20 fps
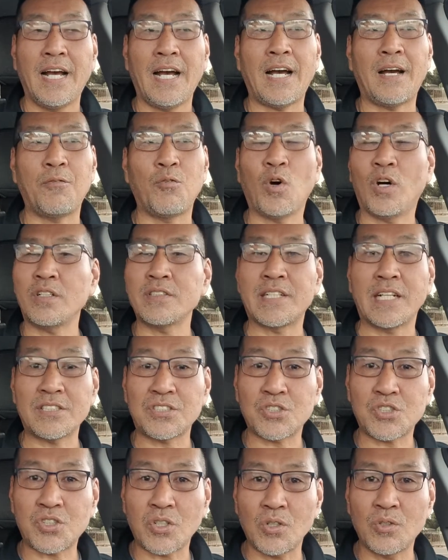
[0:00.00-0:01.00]
Uh, well,
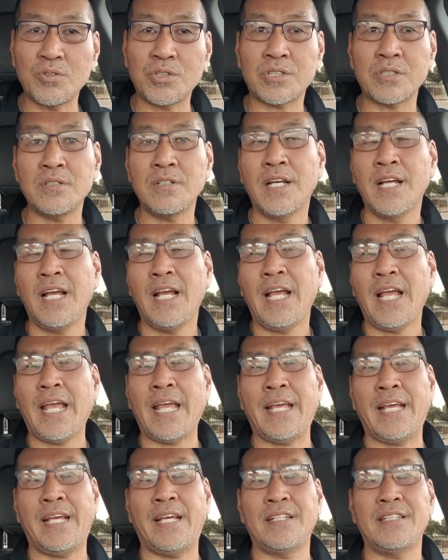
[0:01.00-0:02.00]
that's the solution,
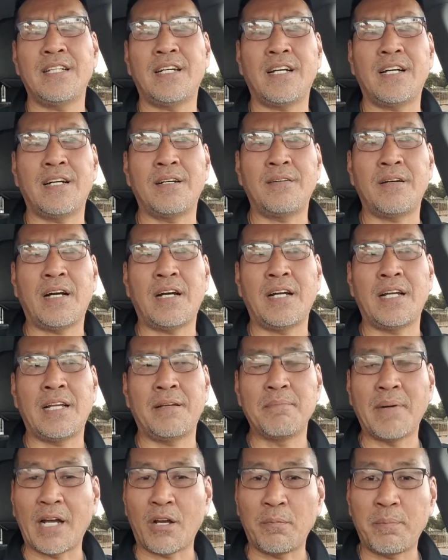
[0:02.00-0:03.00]
and uh, uh,
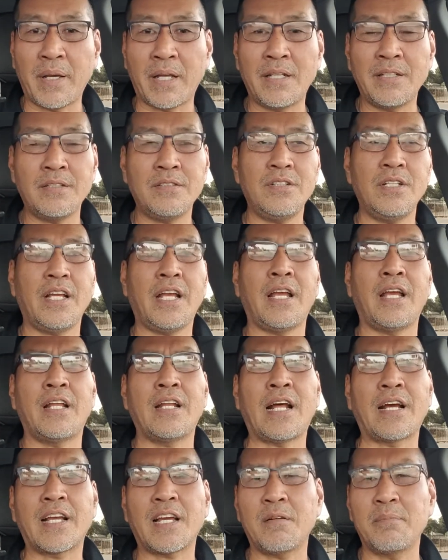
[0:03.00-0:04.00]
in my opinion,
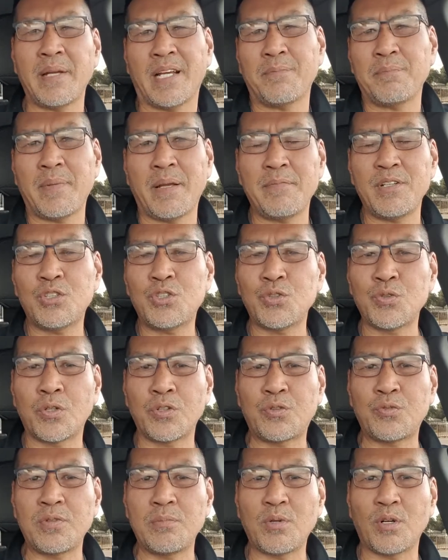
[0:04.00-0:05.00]
and I'm gonna make maybe two
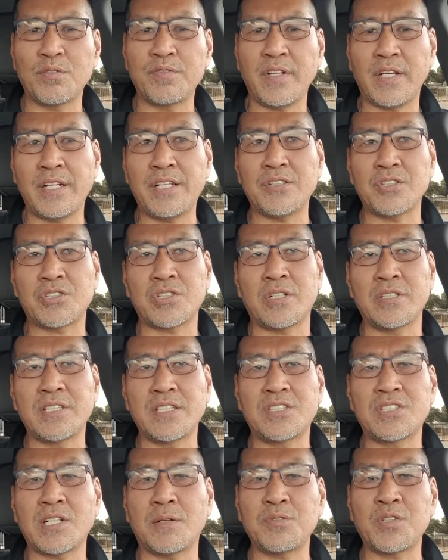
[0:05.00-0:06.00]
or three more videos on
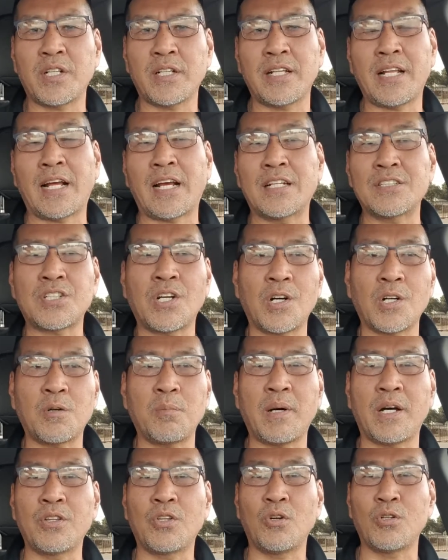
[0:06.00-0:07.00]
this subject. I'm gonna talk
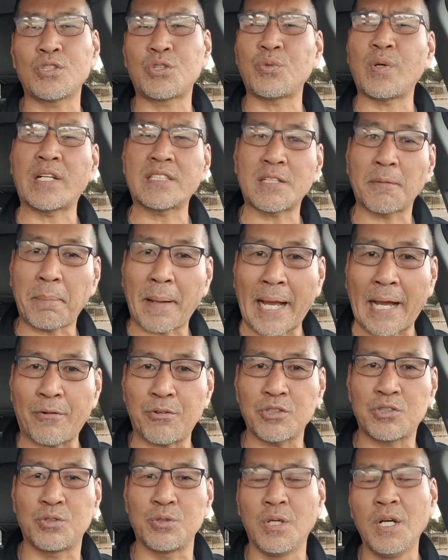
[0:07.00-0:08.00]
about those who has the
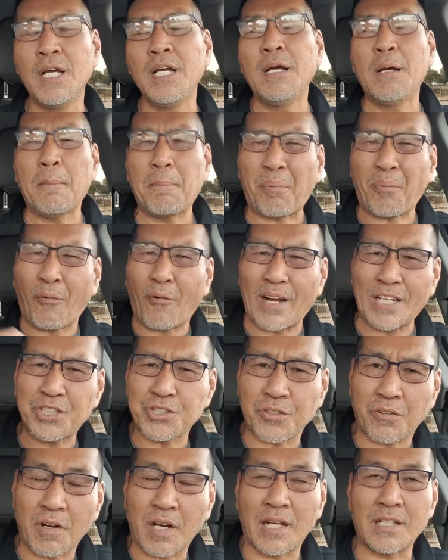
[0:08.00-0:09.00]
power to
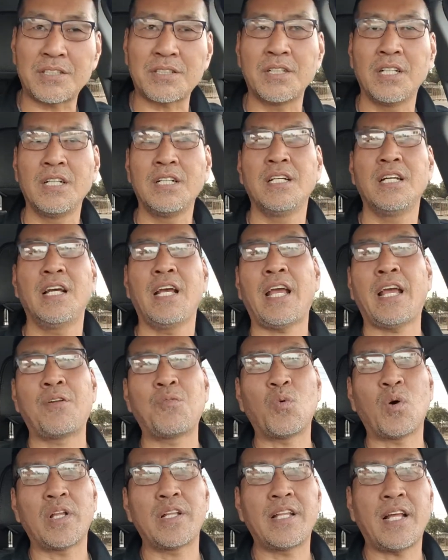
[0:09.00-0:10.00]
pressure us
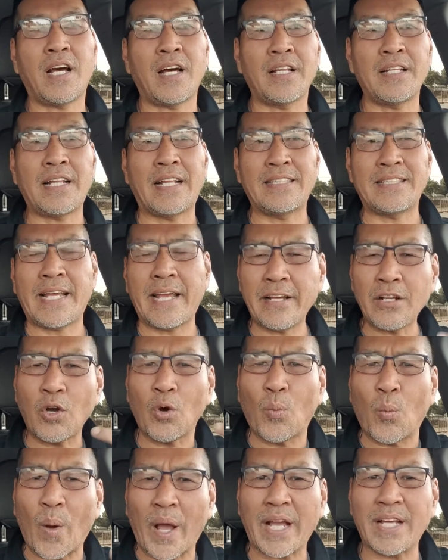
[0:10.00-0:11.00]
and whatnot that take
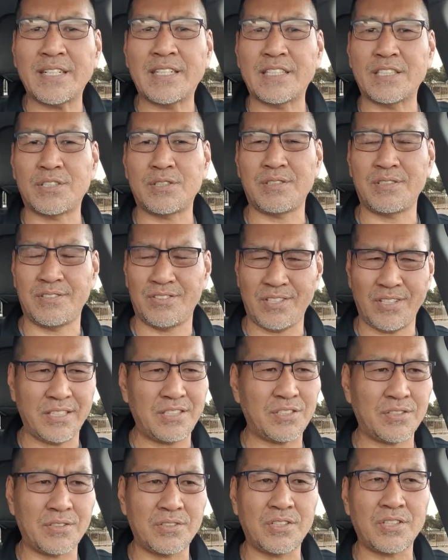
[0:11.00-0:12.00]
away this
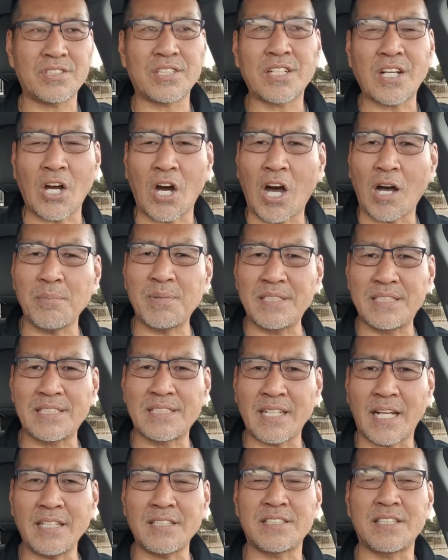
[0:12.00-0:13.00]
this just common
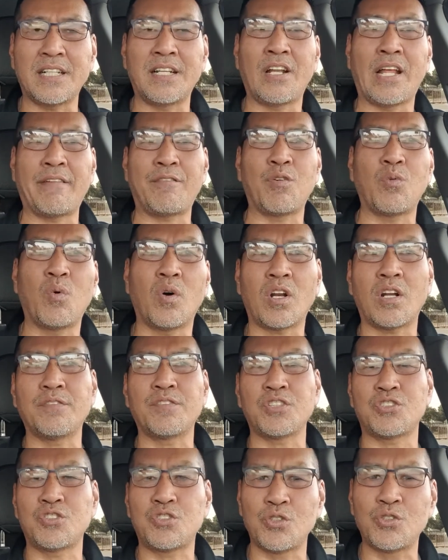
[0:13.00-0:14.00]
sense in every one
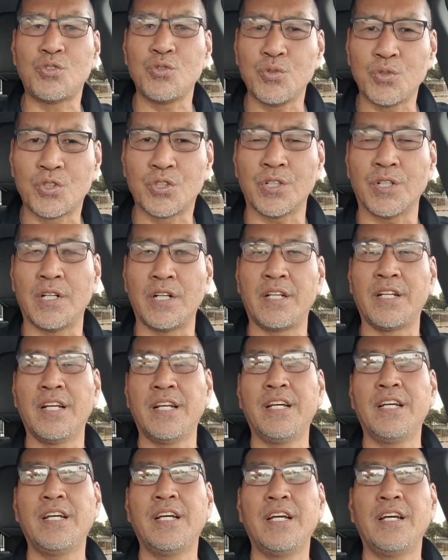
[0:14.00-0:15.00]
of us to do good
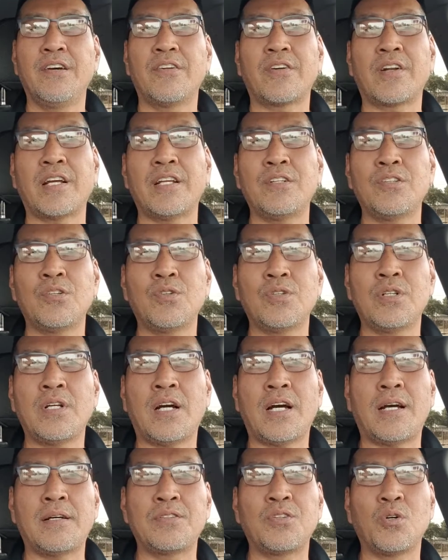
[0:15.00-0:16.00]
right?
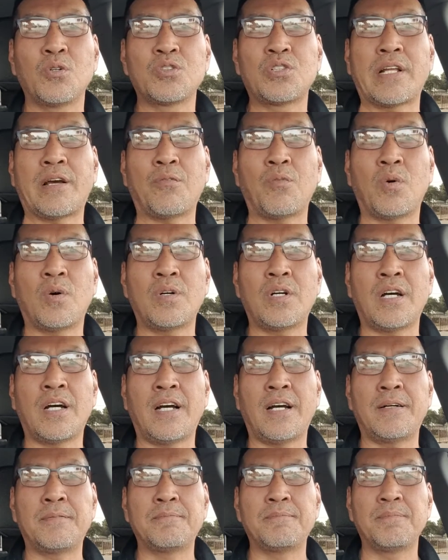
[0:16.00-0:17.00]
Uh, those that
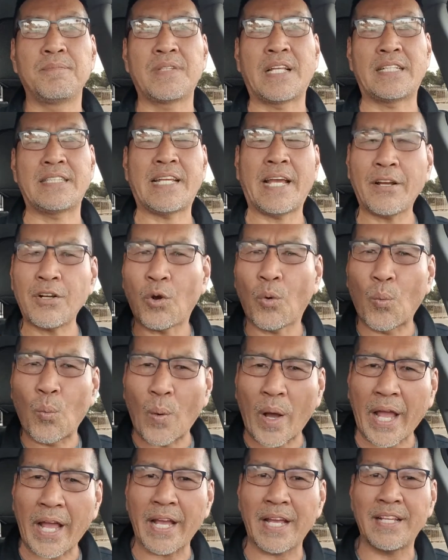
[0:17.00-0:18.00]
um, that take
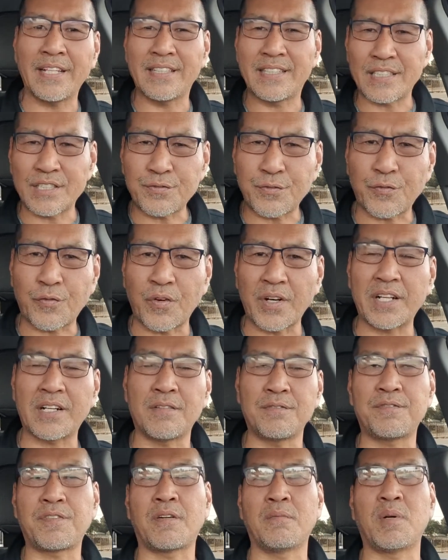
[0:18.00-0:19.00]
away this
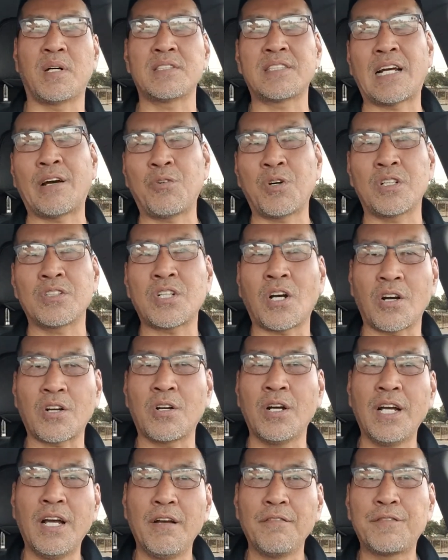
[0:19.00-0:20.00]
freedom from us. I want to
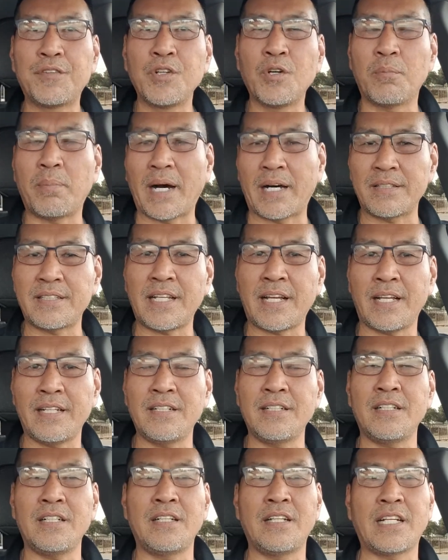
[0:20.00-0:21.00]
talk a few about
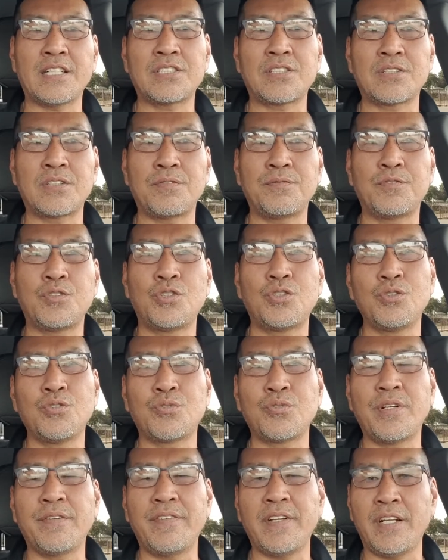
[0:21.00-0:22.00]
that next two,
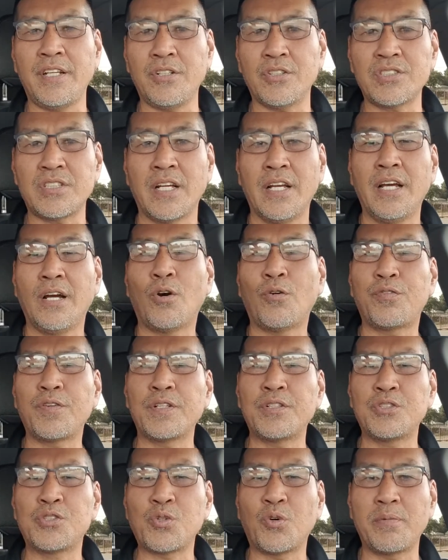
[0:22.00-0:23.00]
three videos.
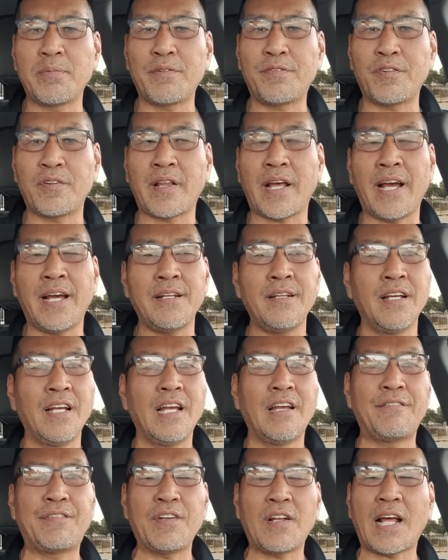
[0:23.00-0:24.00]
Hopefully you join me for that.
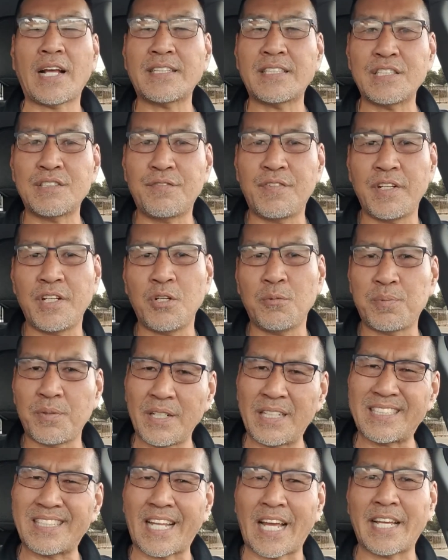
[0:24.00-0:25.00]
If you like this video,
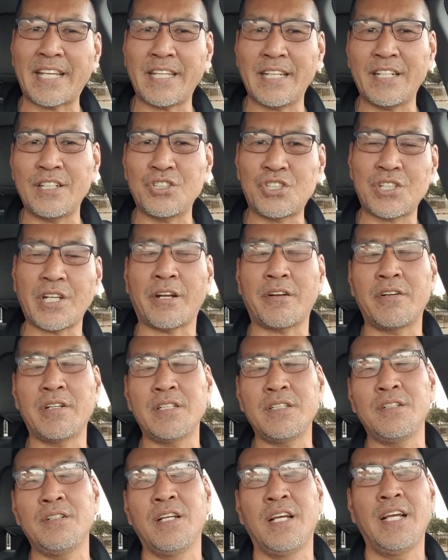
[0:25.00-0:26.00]
please like it and share
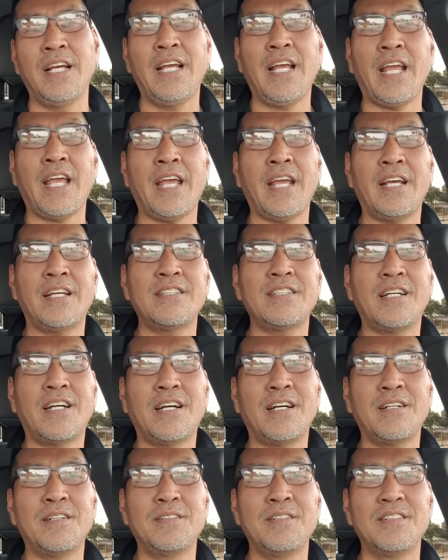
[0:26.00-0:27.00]
it. And
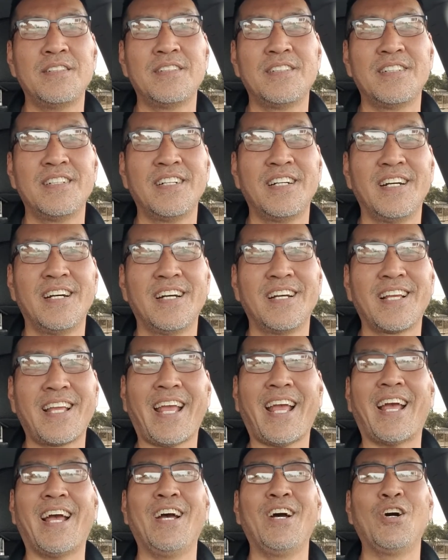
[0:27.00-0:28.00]
uh,
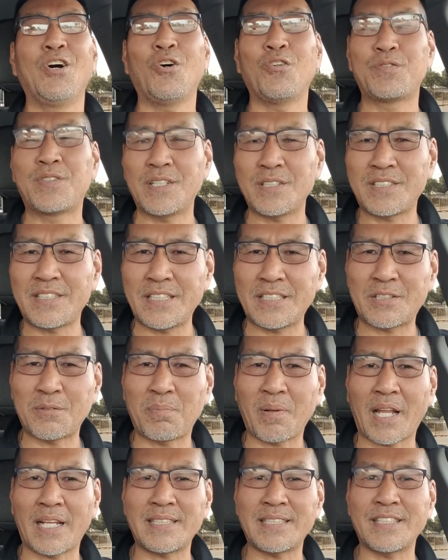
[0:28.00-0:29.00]
yeah, hope this is a
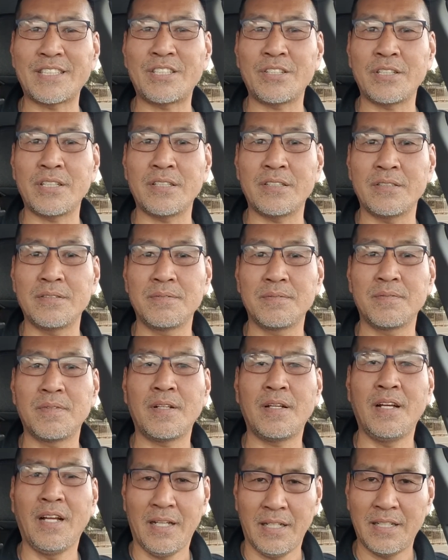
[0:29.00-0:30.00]
blessing to you.
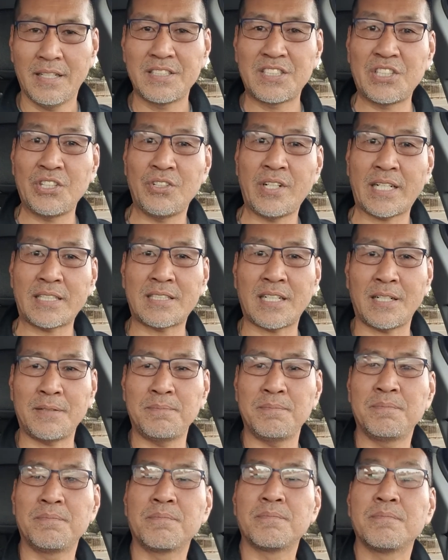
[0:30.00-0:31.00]
See you next
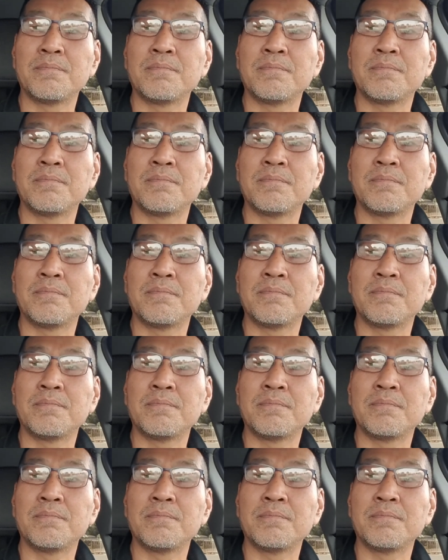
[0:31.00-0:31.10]
time.